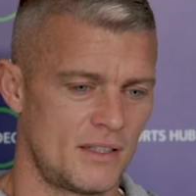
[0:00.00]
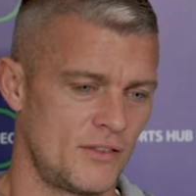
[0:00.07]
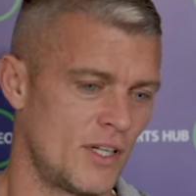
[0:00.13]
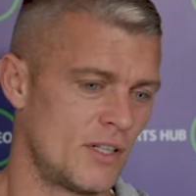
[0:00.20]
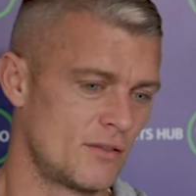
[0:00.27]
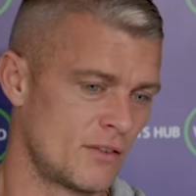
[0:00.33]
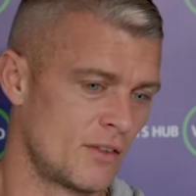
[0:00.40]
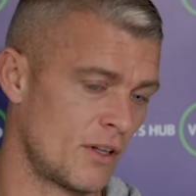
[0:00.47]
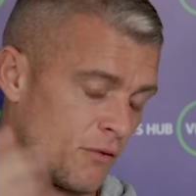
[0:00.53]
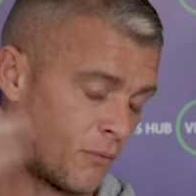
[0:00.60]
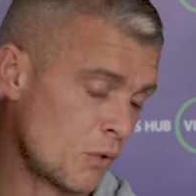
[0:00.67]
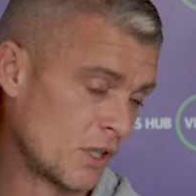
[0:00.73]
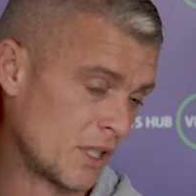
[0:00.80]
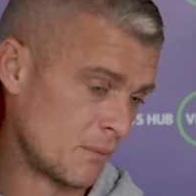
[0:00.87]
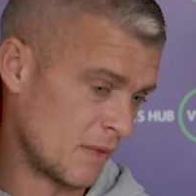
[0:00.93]
not
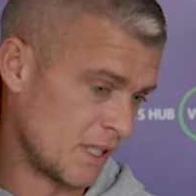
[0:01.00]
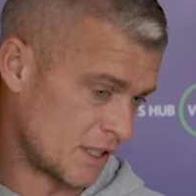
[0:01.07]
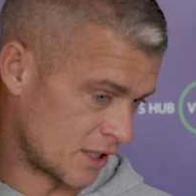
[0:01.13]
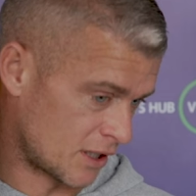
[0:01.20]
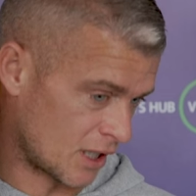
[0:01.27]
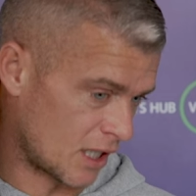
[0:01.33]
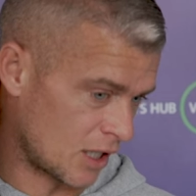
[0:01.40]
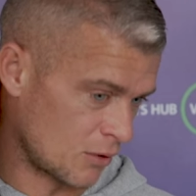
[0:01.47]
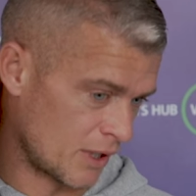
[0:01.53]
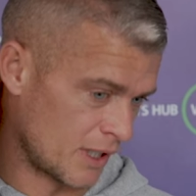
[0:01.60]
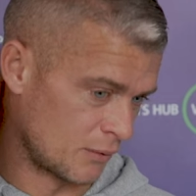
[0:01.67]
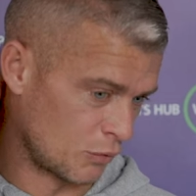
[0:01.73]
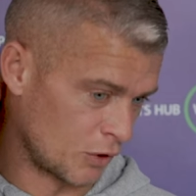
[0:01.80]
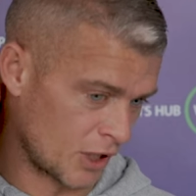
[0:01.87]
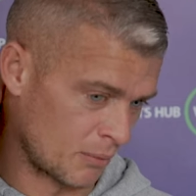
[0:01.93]
wanting me to go,
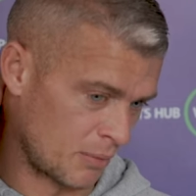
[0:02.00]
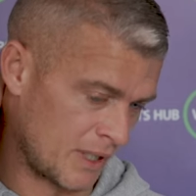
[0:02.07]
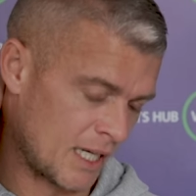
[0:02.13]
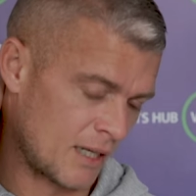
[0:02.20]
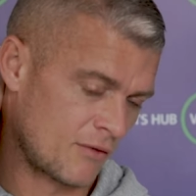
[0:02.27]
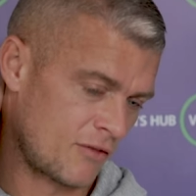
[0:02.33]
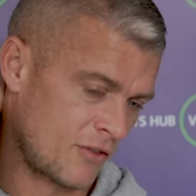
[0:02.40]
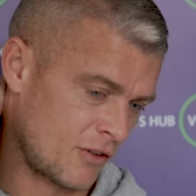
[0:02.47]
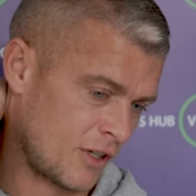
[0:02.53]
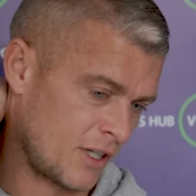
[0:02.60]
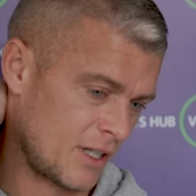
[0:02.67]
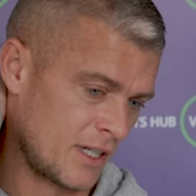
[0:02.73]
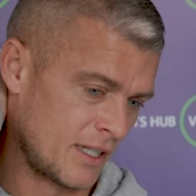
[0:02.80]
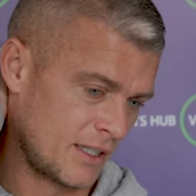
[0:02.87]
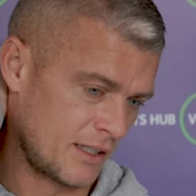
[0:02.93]
and would I be up for
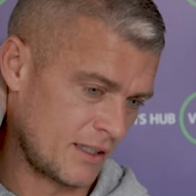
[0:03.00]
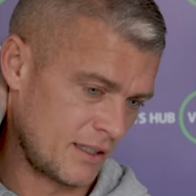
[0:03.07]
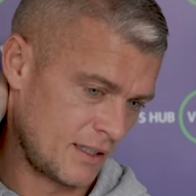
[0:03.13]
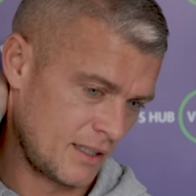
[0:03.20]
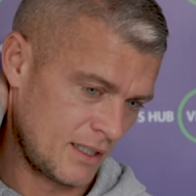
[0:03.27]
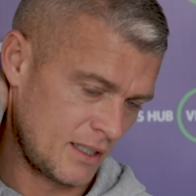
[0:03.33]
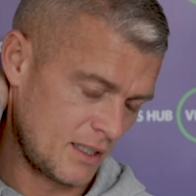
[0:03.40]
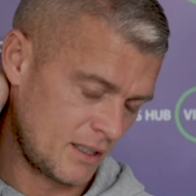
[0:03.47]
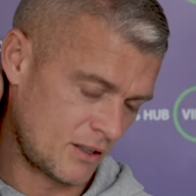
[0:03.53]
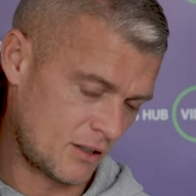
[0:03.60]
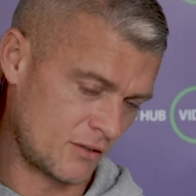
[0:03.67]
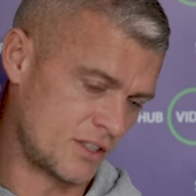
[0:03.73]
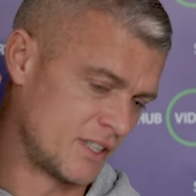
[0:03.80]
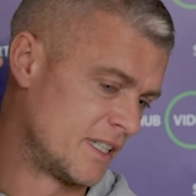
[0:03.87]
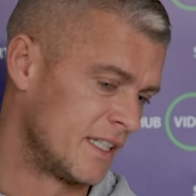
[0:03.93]
it? And
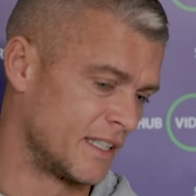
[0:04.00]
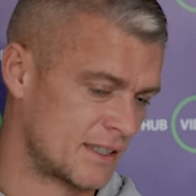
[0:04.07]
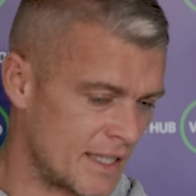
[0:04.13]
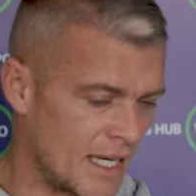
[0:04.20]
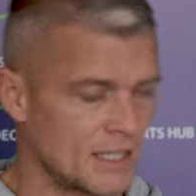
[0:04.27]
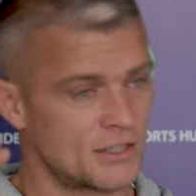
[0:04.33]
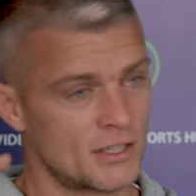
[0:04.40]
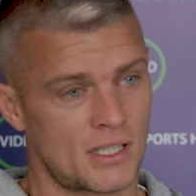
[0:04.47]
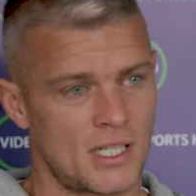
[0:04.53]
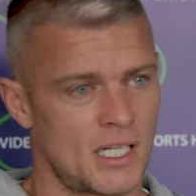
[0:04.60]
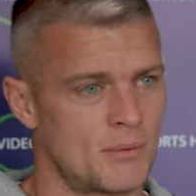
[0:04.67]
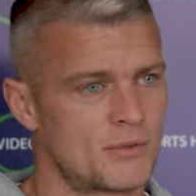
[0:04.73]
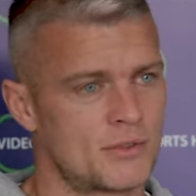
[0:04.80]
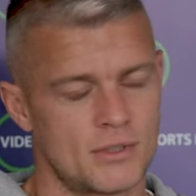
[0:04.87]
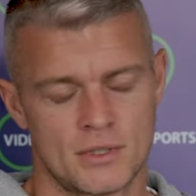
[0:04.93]
obviously, then it's down to
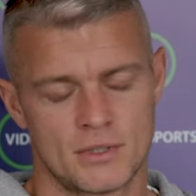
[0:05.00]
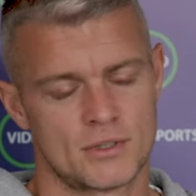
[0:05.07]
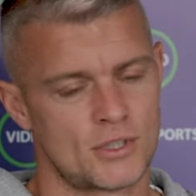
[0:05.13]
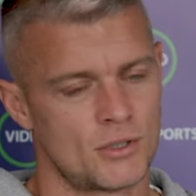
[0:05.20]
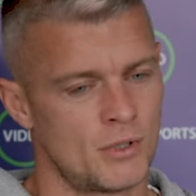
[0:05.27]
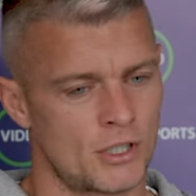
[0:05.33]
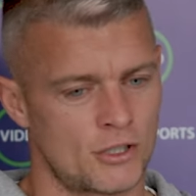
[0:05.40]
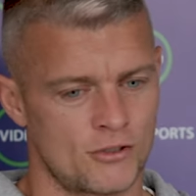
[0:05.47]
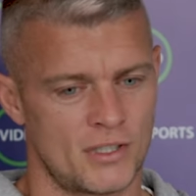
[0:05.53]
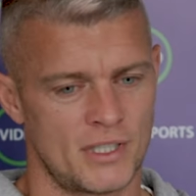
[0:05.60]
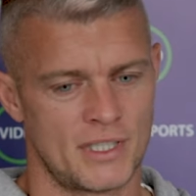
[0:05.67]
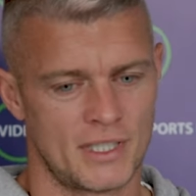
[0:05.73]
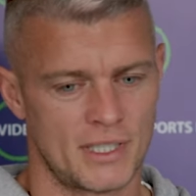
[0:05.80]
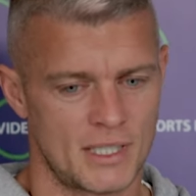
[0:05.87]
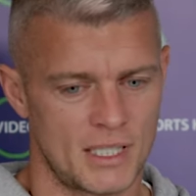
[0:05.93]
clubs to
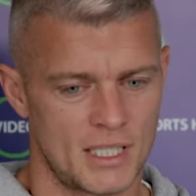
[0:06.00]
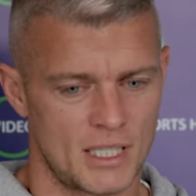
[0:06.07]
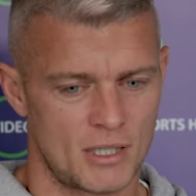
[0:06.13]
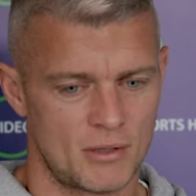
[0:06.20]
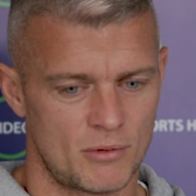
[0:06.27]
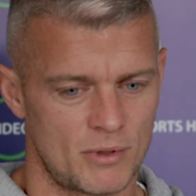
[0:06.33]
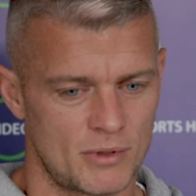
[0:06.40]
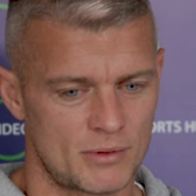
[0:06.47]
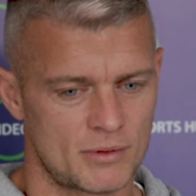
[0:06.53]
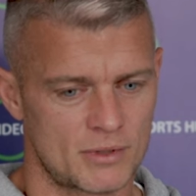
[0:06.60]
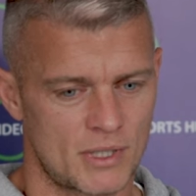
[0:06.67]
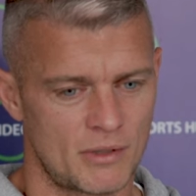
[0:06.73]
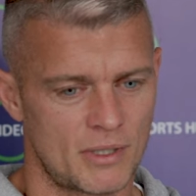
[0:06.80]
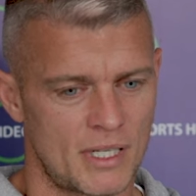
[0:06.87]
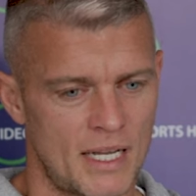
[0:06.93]
agree. But
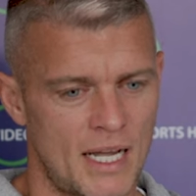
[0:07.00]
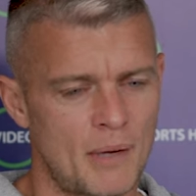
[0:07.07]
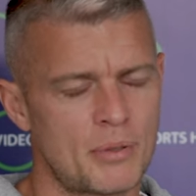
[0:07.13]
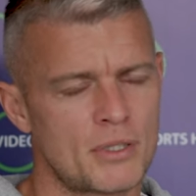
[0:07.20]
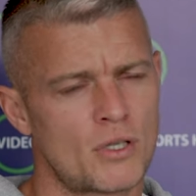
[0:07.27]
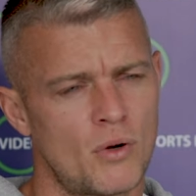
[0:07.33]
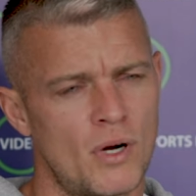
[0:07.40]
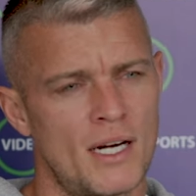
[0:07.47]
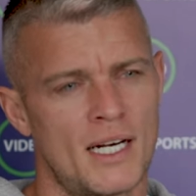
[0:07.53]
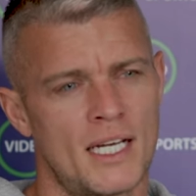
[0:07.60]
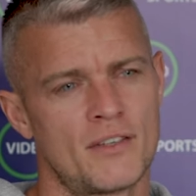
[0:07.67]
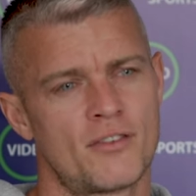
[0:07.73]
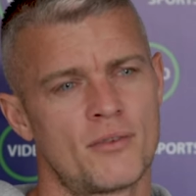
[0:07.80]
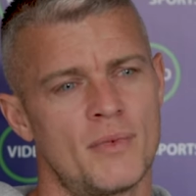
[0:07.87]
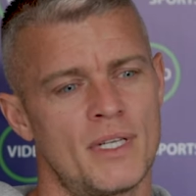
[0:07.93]
so it happened quite
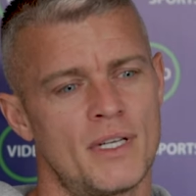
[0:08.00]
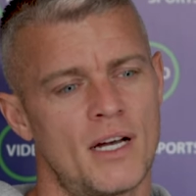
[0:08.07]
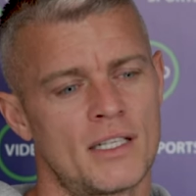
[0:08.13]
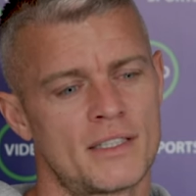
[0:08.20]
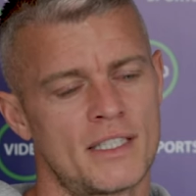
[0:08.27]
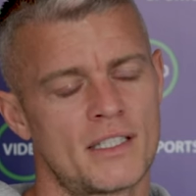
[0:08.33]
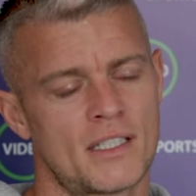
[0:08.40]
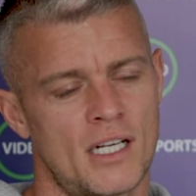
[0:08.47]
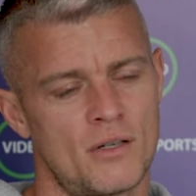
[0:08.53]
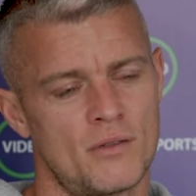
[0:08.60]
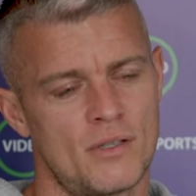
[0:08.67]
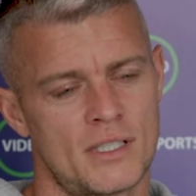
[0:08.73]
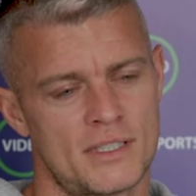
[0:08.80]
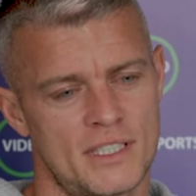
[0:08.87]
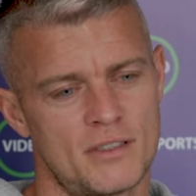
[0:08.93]
late for me. I
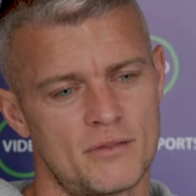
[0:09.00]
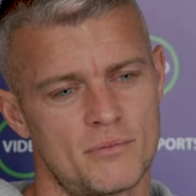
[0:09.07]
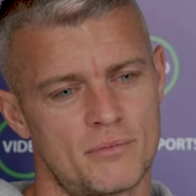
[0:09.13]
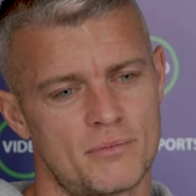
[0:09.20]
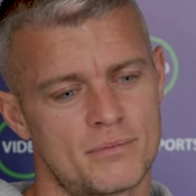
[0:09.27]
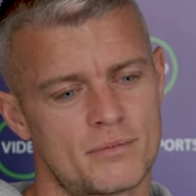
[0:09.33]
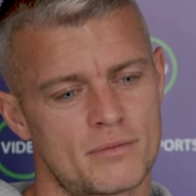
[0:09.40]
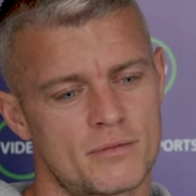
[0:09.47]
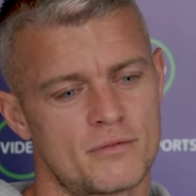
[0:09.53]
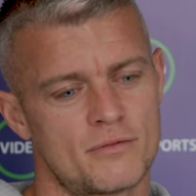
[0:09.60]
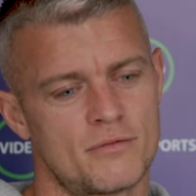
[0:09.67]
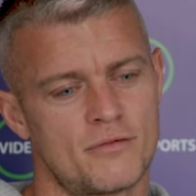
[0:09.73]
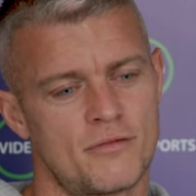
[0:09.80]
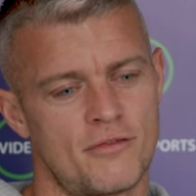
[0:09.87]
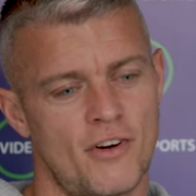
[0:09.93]
didn't
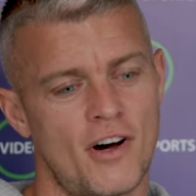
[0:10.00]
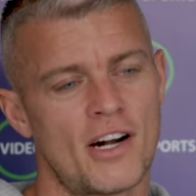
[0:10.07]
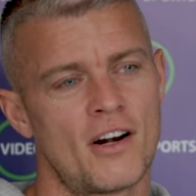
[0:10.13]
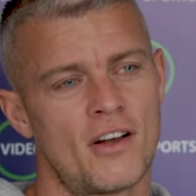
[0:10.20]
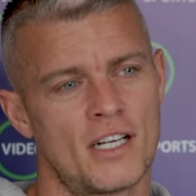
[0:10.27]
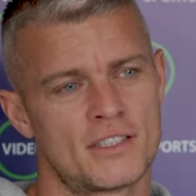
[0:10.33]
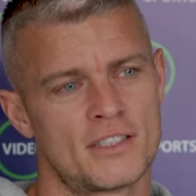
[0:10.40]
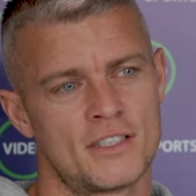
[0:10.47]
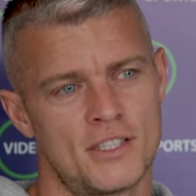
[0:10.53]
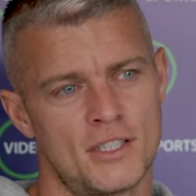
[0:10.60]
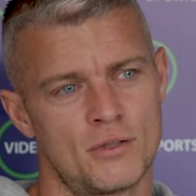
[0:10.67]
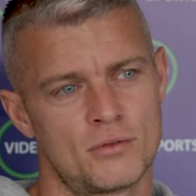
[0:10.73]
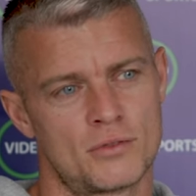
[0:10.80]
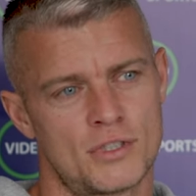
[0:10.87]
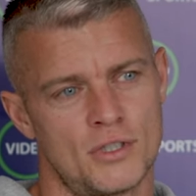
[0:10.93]
finalise the
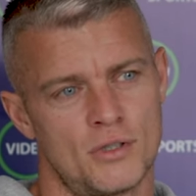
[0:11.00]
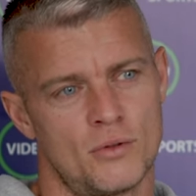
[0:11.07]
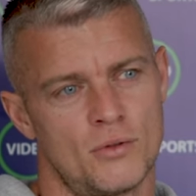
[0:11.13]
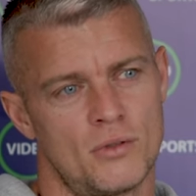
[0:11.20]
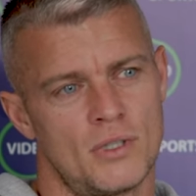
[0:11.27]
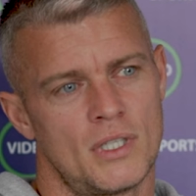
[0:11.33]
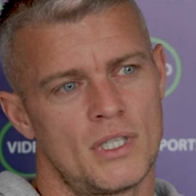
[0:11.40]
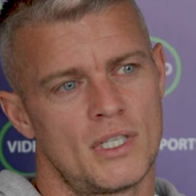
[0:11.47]
deal till